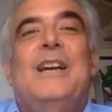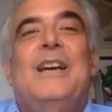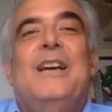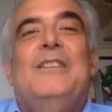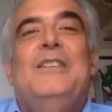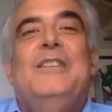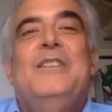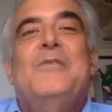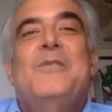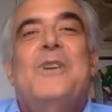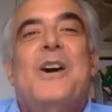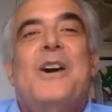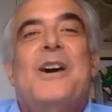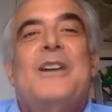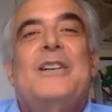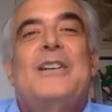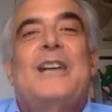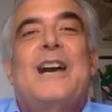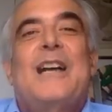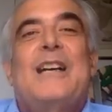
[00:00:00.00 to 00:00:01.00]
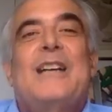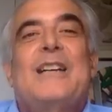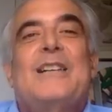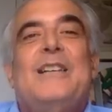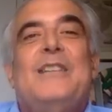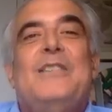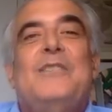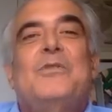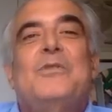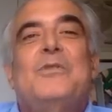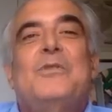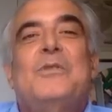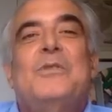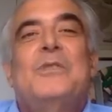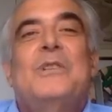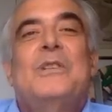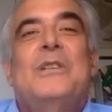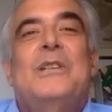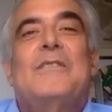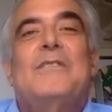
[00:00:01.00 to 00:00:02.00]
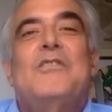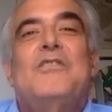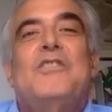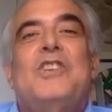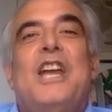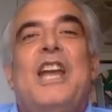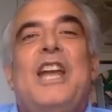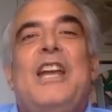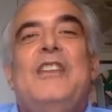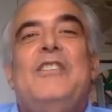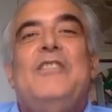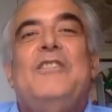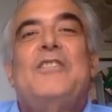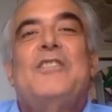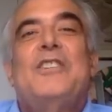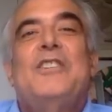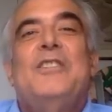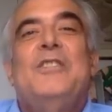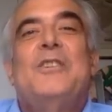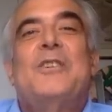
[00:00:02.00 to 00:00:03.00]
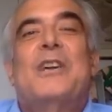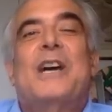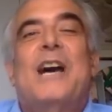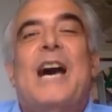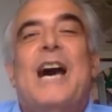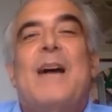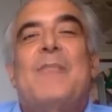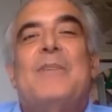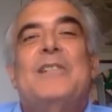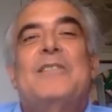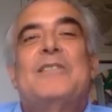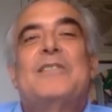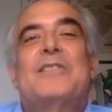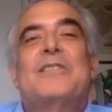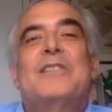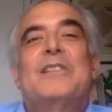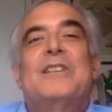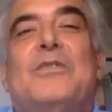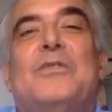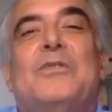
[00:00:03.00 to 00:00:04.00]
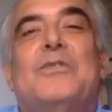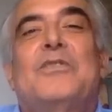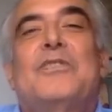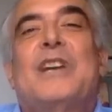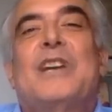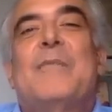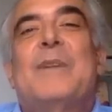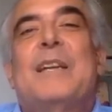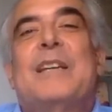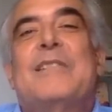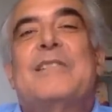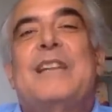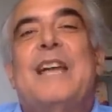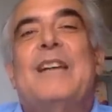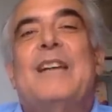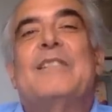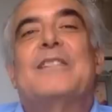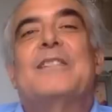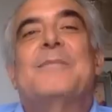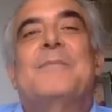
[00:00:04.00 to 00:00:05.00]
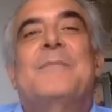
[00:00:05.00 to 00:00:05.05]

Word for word: you are likely to change your habits to some extent.